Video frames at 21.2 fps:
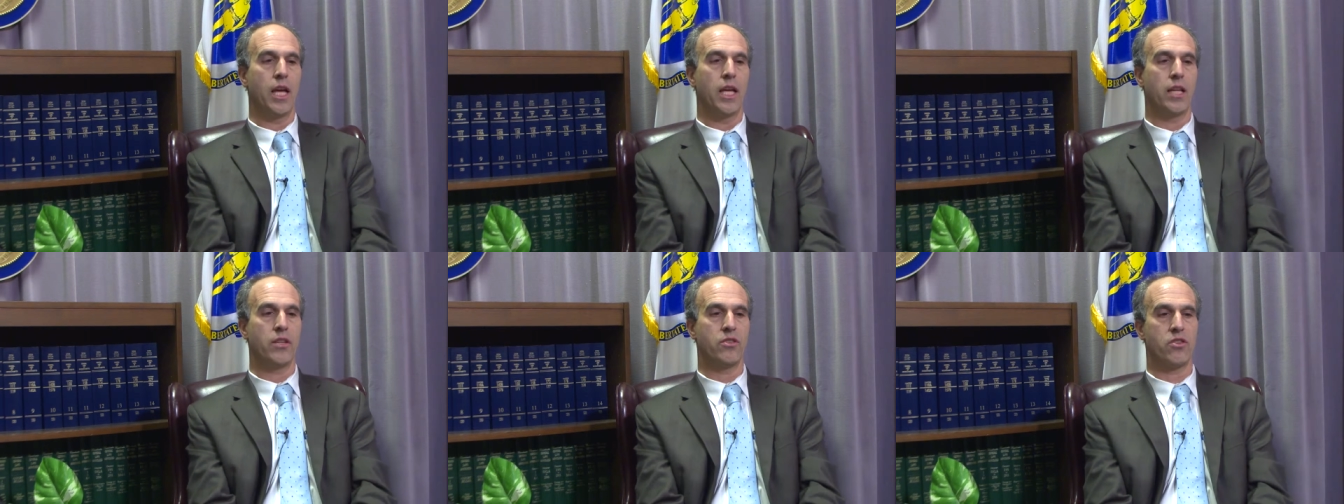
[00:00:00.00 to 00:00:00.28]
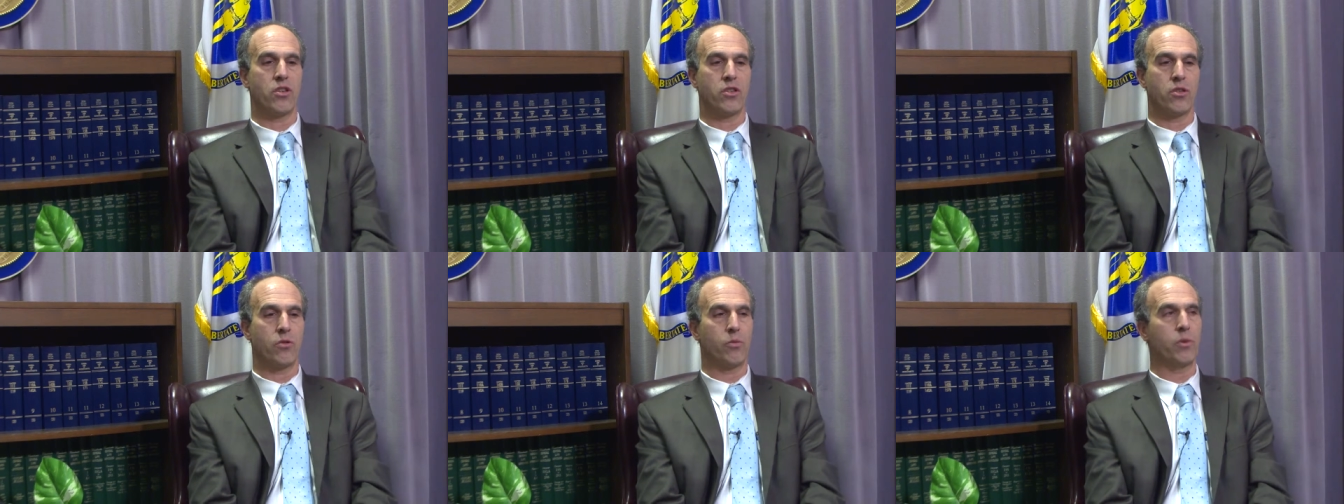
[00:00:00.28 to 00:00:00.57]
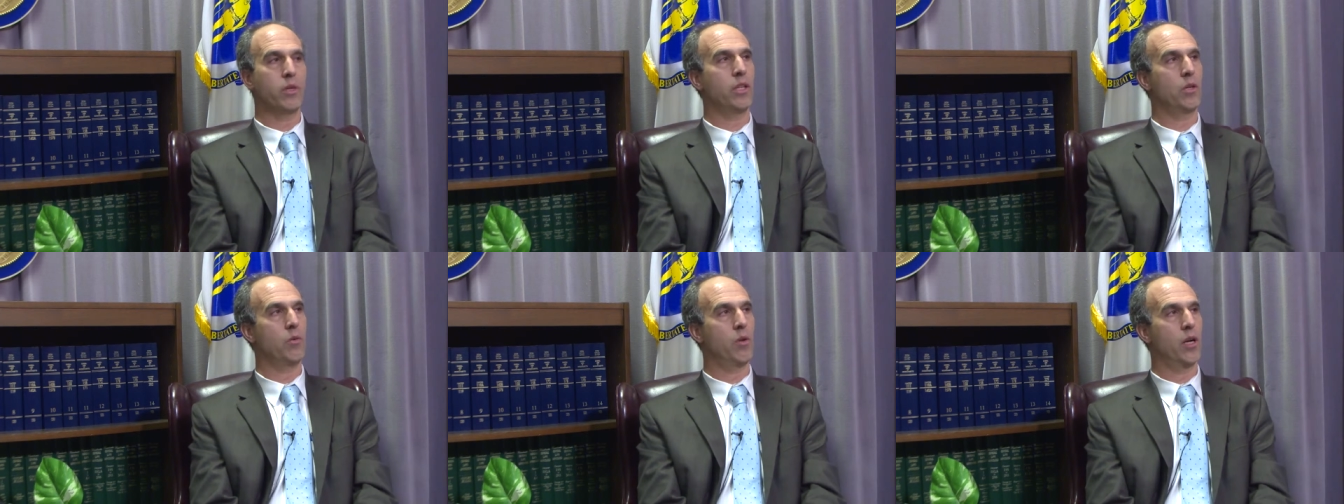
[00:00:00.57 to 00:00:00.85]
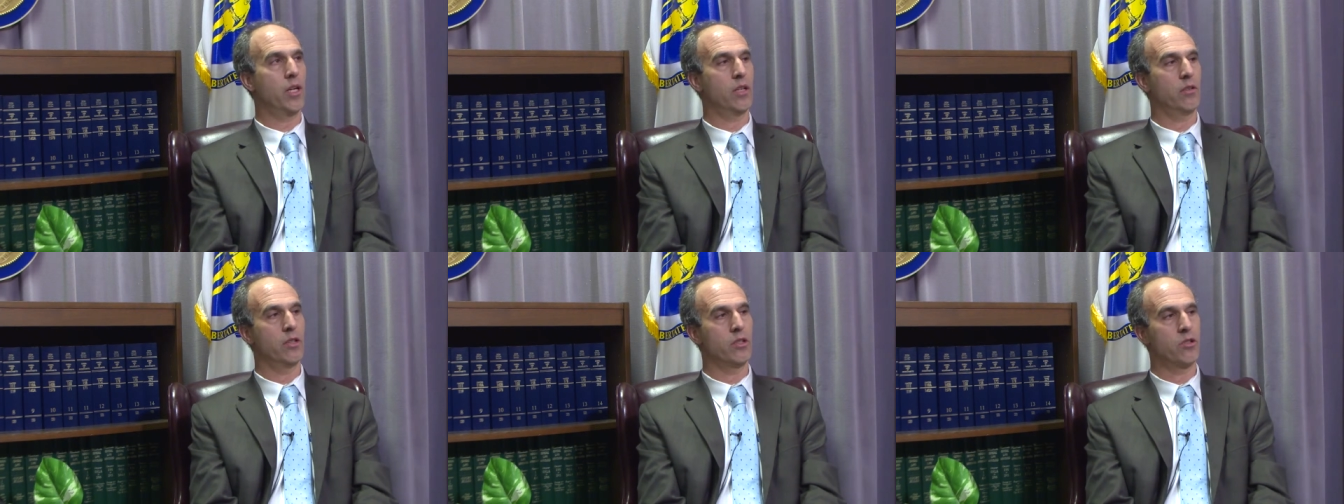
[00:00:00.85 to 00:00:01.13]
And so you really
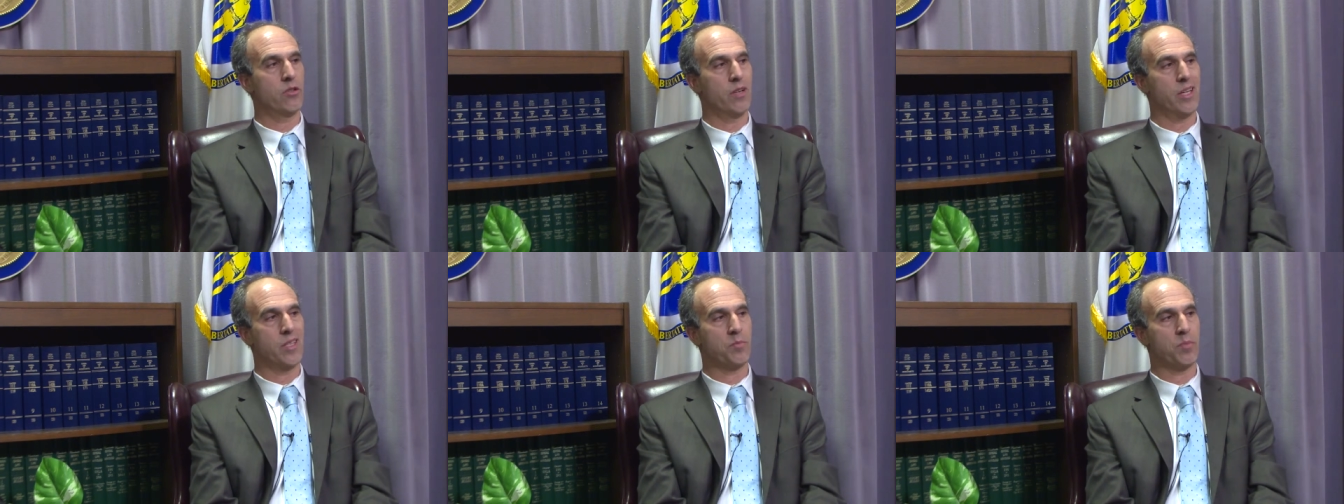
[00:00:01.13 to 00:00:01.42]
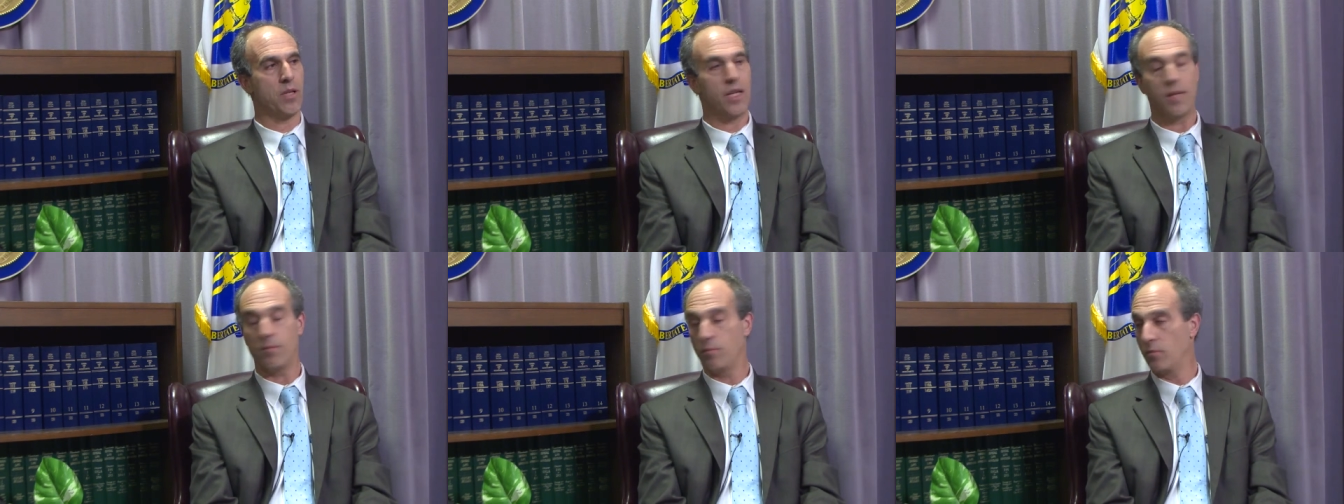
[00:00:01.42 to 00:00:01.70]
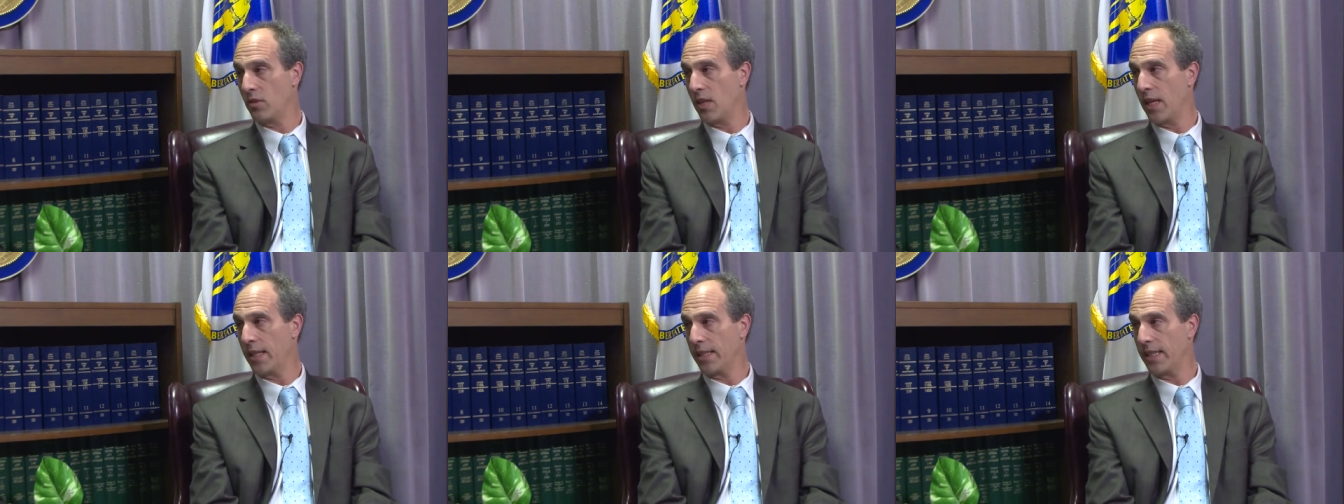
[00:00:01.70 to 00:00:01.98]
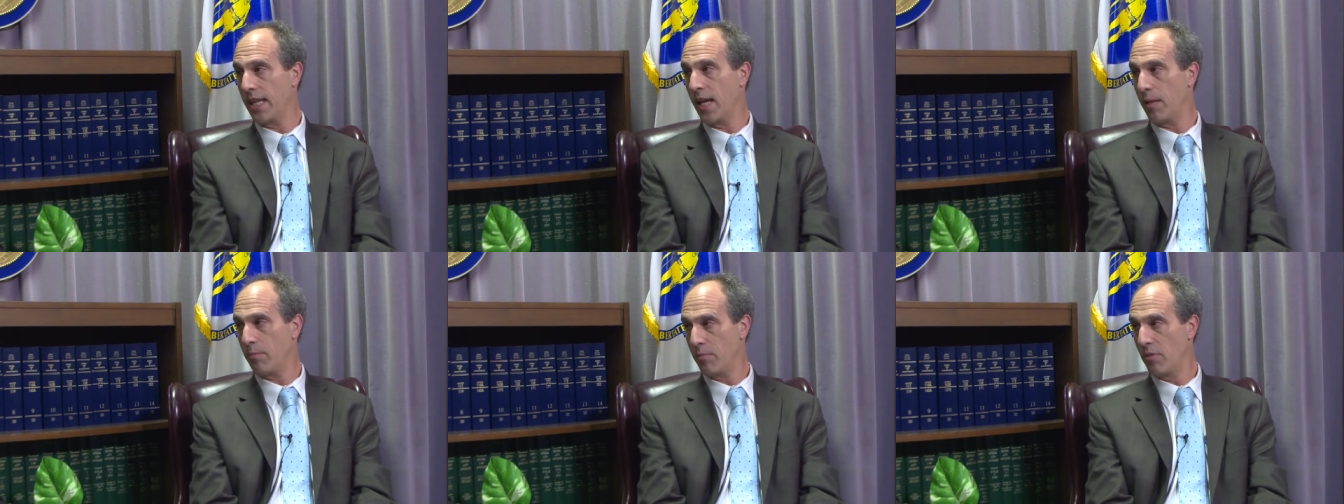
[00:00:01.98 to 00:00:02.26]
want to address problems like
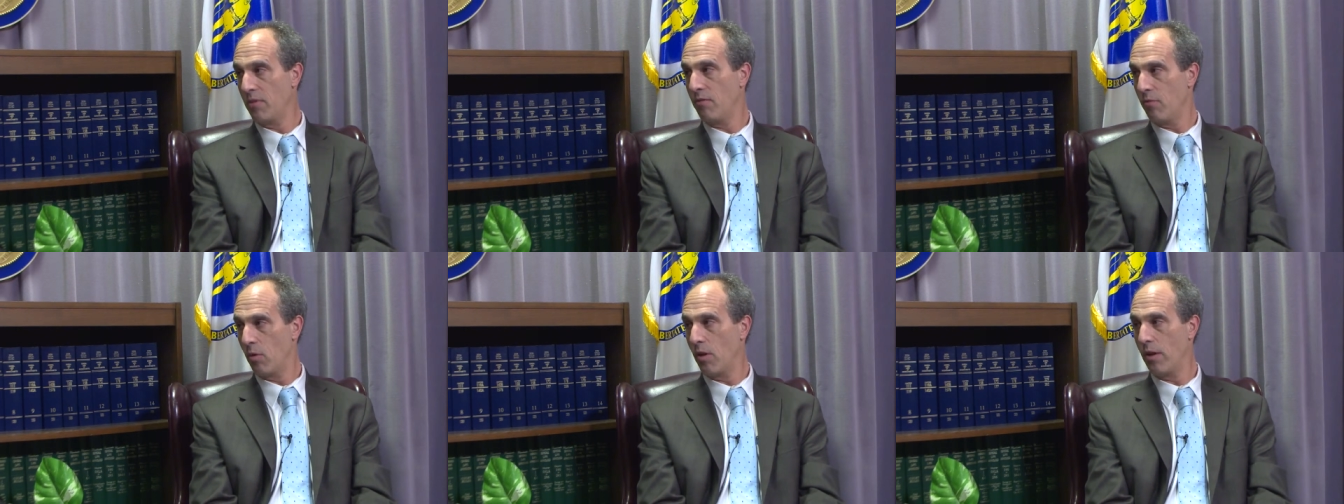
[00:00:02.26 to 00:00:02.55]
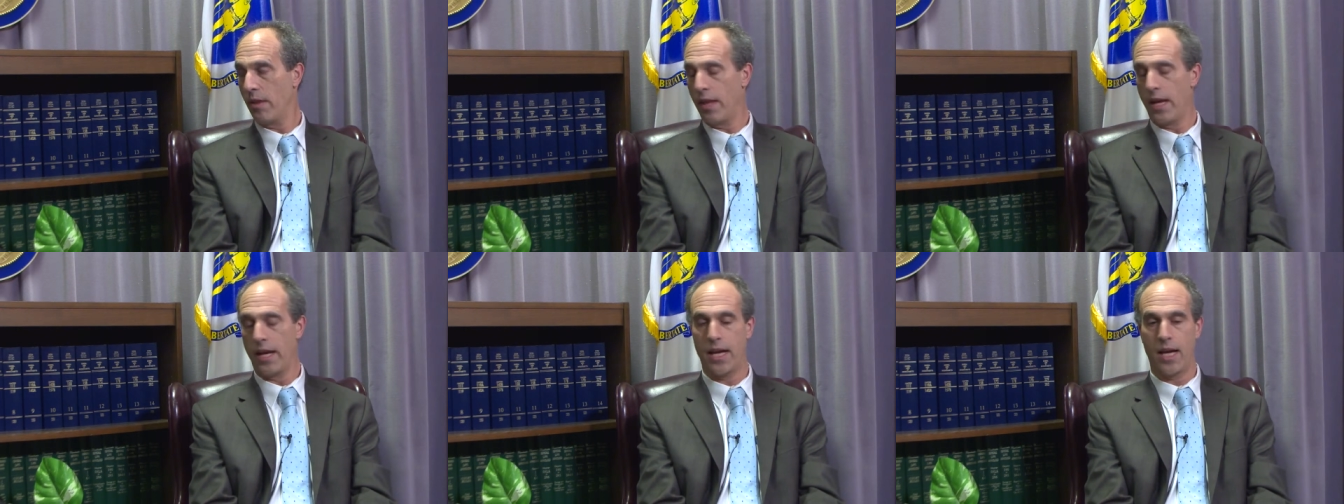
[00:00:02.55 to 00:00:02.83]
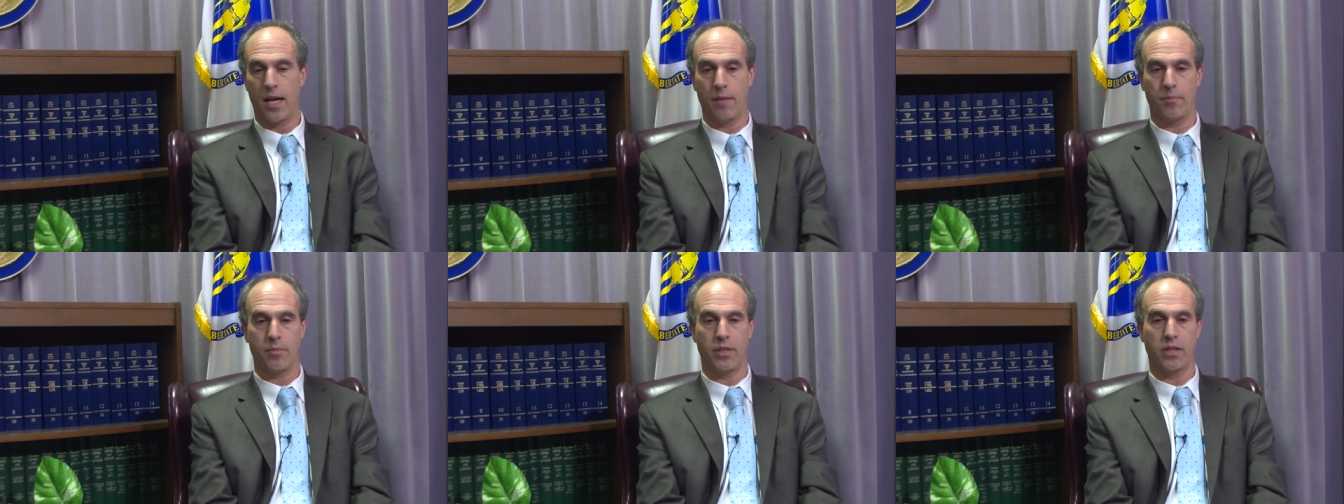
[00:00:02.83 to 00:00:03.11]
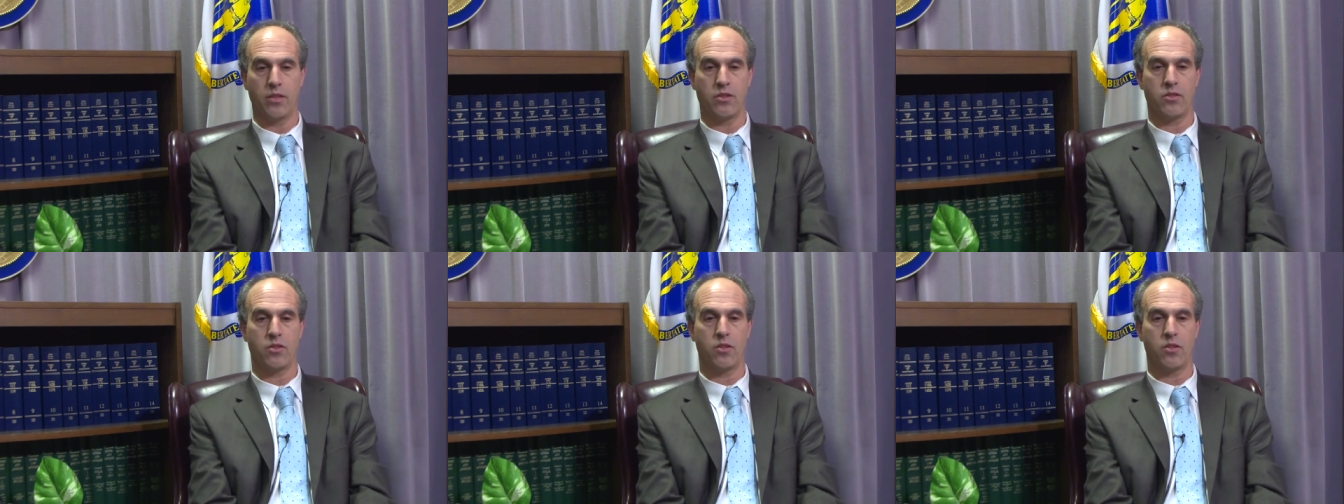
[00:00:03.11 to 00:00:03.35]
that before that happens.